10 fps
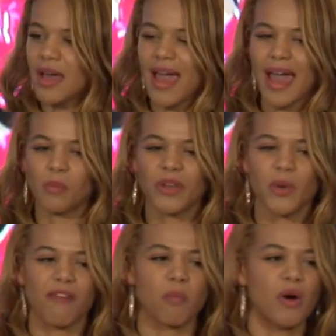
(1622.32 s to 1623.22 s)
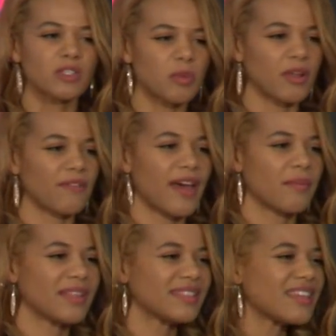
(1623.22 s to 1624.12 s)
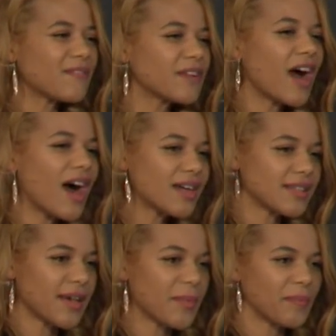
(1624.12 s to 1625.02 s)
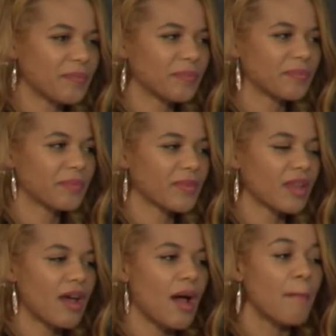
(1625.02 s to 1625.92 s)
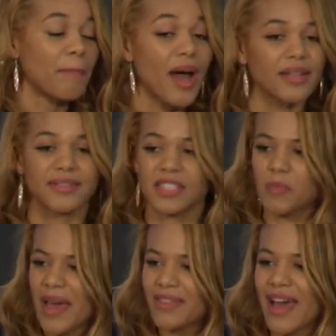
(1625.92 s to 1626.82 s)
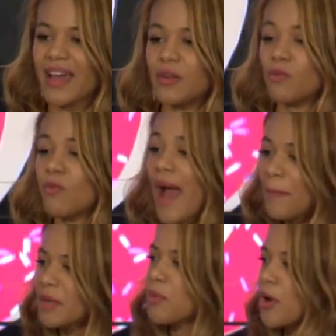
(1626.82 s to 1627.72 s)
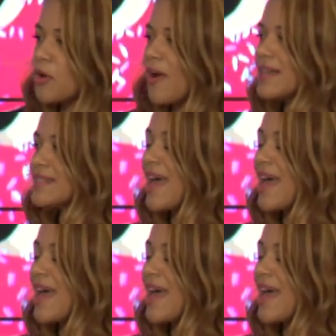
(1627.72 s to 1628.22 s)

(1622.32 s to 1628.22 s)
And when you have multiple of them, it's even harder. But despite that, rapid progress